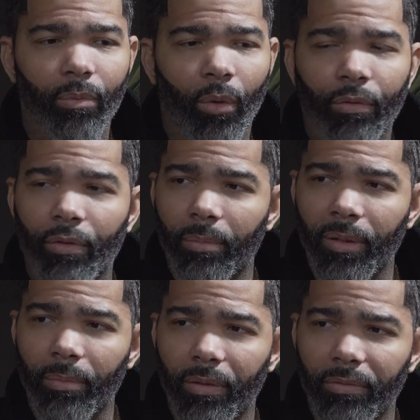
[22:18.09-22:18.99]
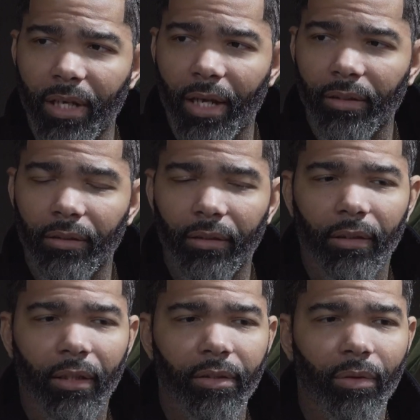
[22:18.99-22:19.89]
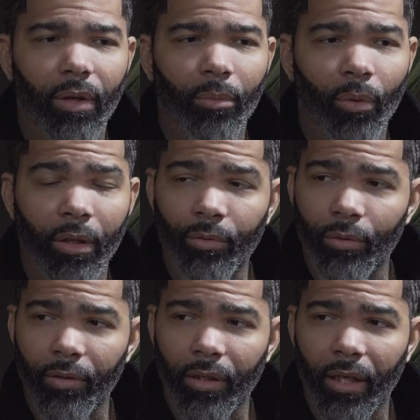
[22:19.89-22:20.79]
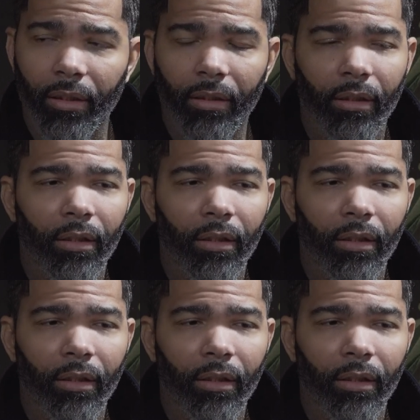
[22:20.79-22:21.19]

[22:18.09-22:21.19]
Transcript: work for the people of Jackson, and so I'm grateful for that.